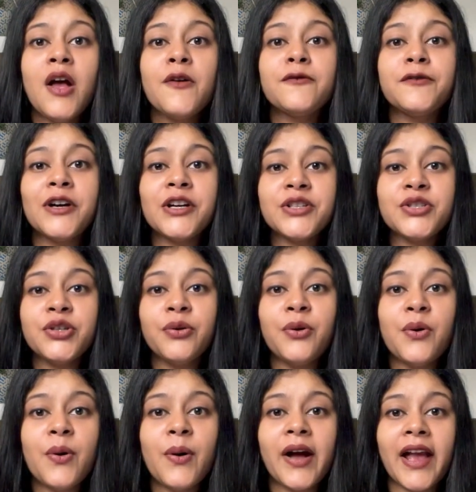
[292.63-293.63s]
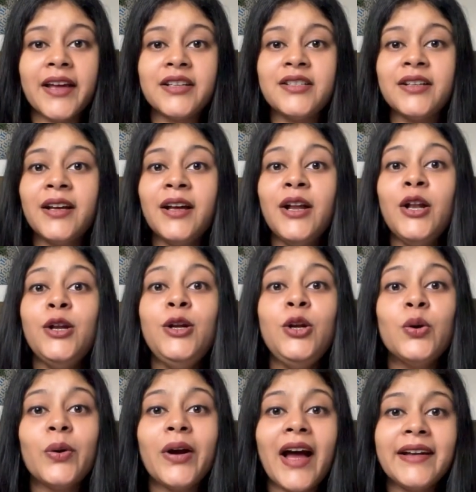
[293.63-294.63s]
First, you go ahead,
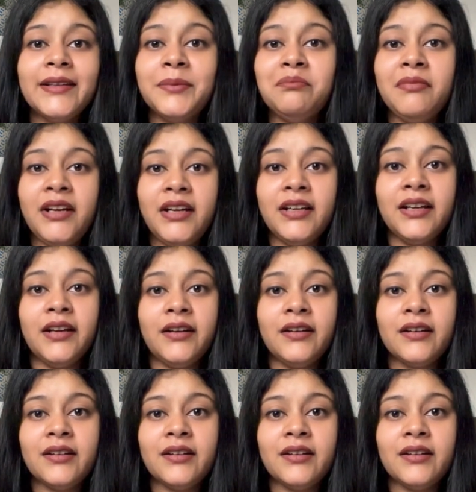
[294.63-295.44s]
look at the meaning.